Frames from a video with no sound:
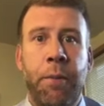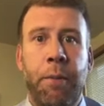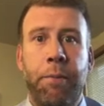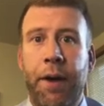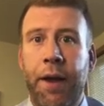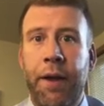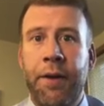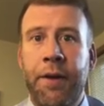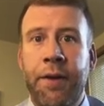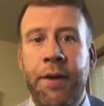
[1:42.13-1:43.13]
But
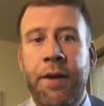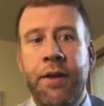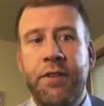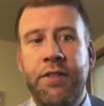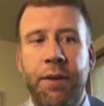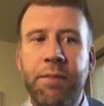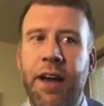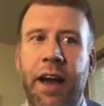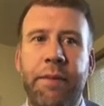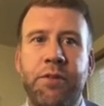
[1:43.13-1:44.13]

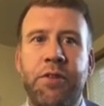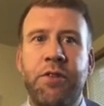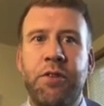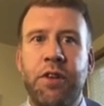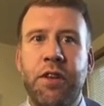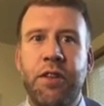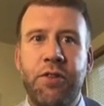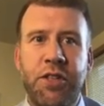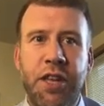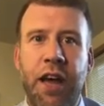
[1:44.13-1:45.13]
sometimes there's
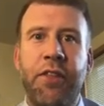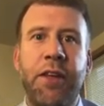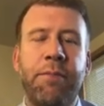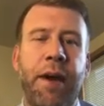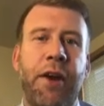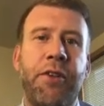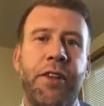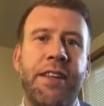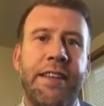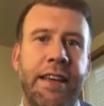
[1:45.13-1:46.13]
nothing better
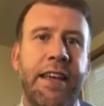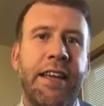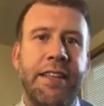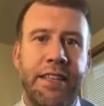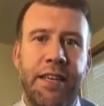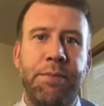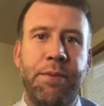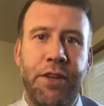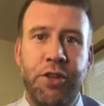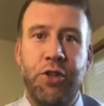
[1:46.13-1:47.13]
than digging deep
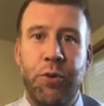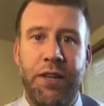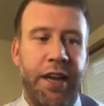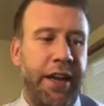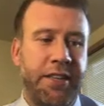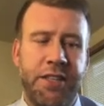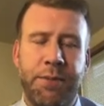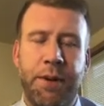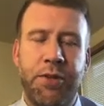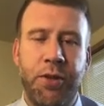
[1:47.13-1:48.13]
into a text,
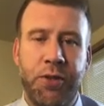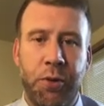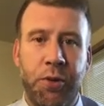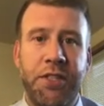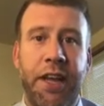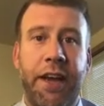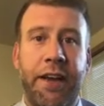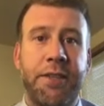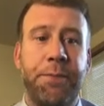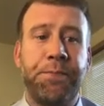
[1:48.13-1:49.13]
especially a source
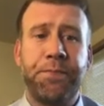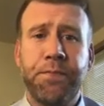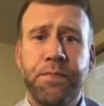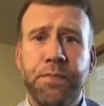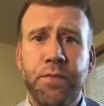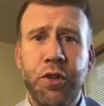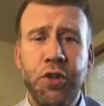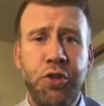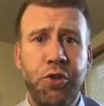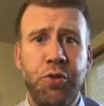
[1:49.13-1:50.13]
text,
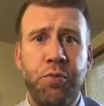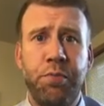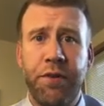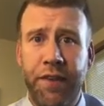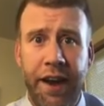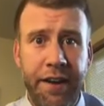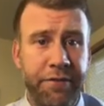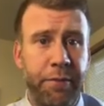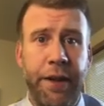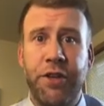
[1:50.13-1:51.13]
to provide
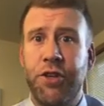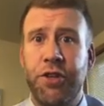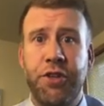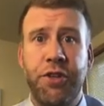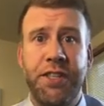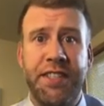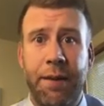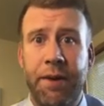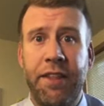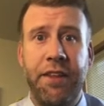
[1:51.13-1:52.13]
information, to
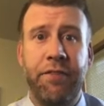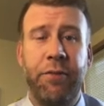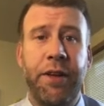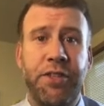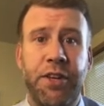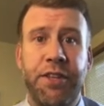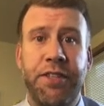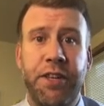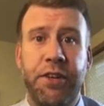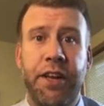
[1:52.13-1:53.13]
disseminate the information that is
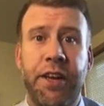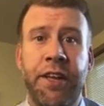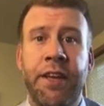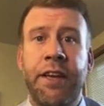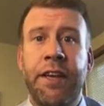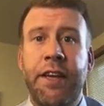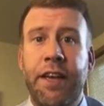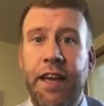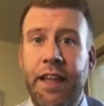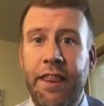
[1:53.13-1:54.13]
that you need.
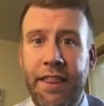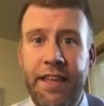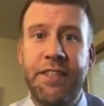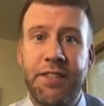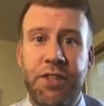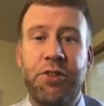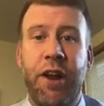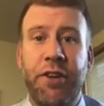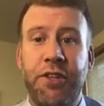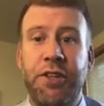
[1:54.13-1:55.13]
And this is the
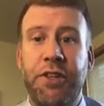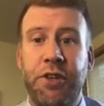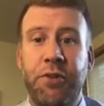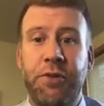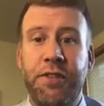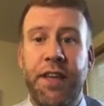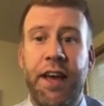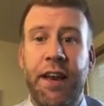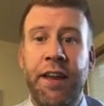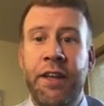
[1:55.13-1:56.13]
strategy to use then.
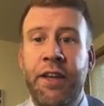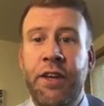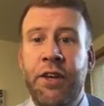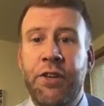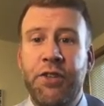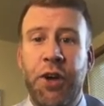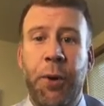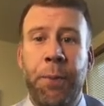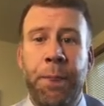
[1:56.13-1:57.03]
So